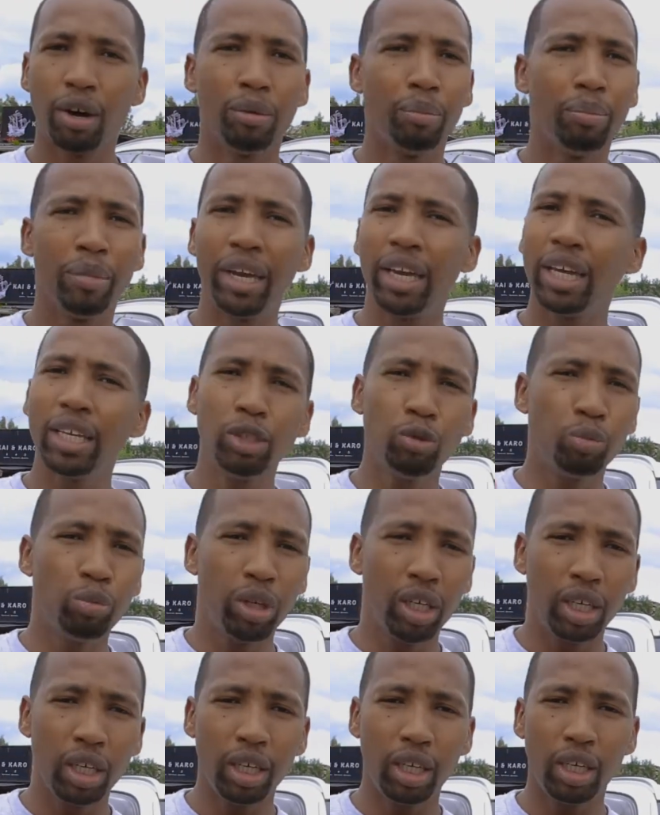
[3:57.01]
May it
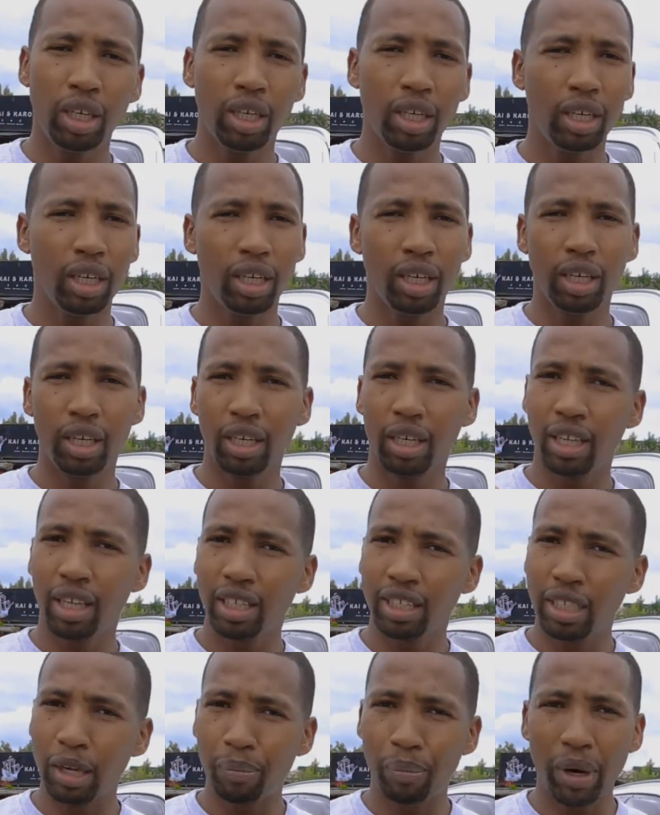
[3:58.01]
be
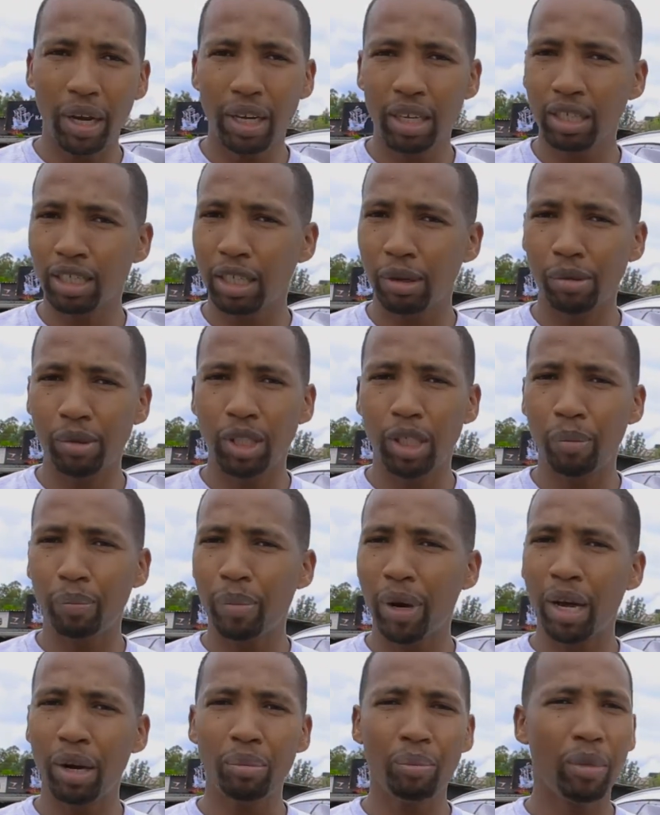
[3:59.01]

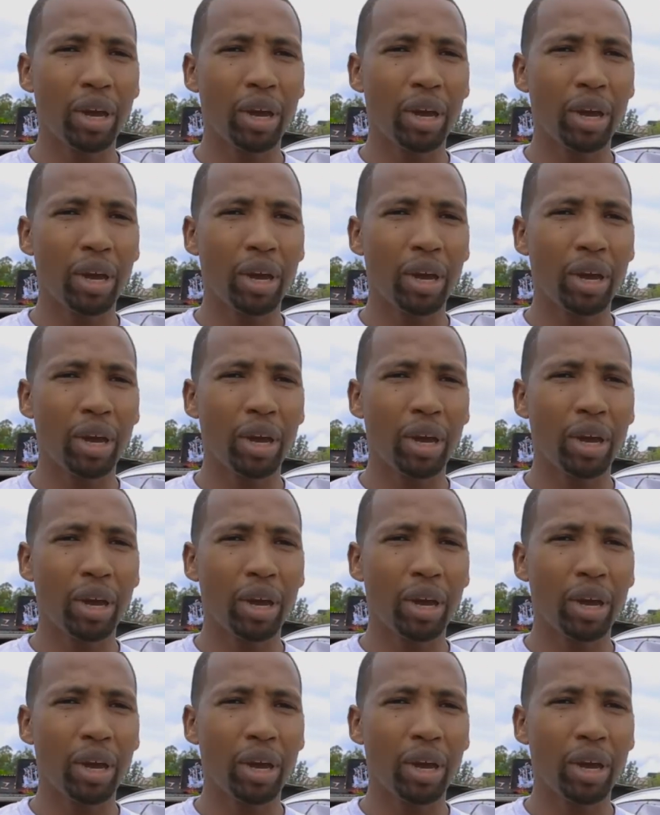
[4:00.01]
Japan